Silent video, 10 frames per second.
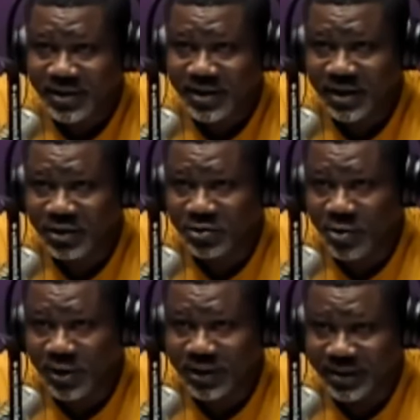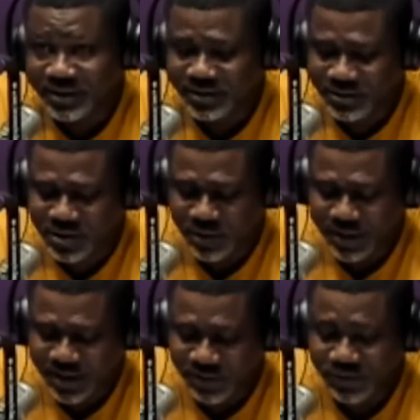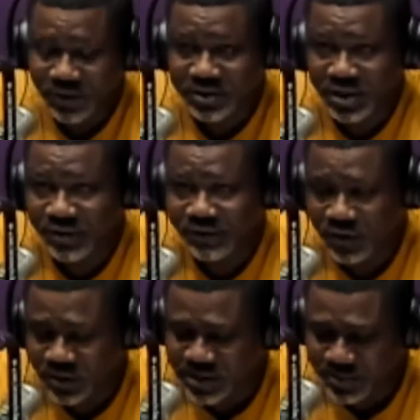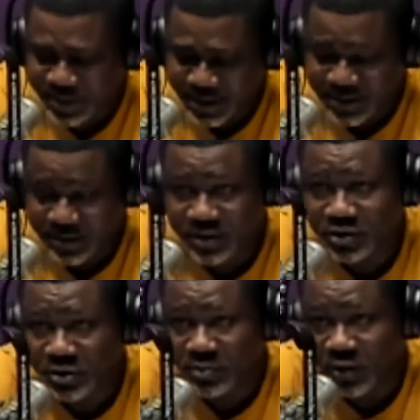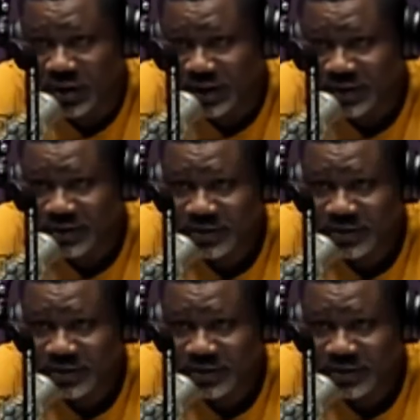Hello, good morning. Sorry, unfortunately we've lost the person. Good morning.